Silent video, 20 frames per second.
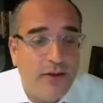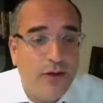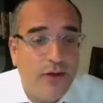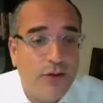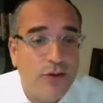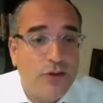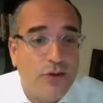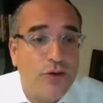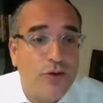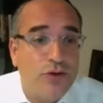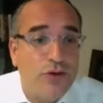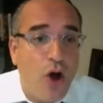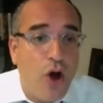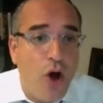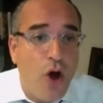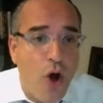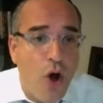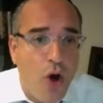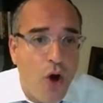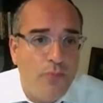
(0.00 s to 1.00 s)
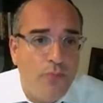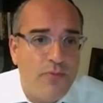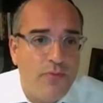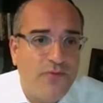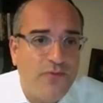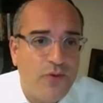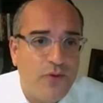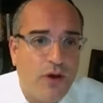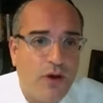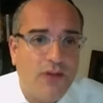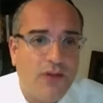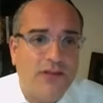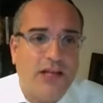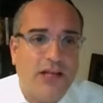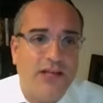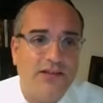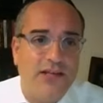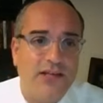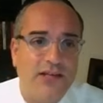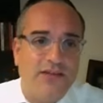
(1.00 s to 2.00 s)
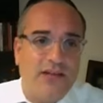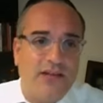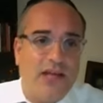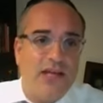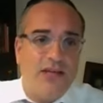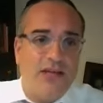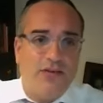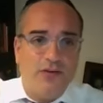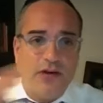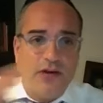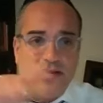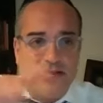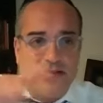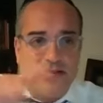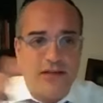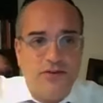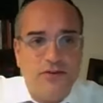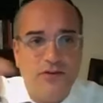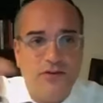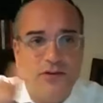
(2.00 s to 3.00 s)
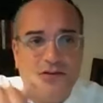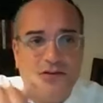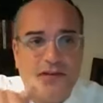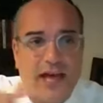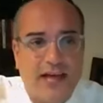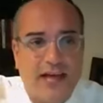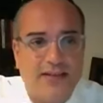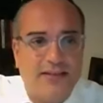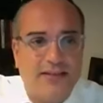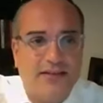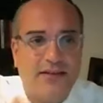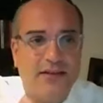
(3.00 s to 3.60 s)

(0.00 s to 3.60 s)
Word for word: You could go home. If you want, I'll dictate it to you. I'll send you the text.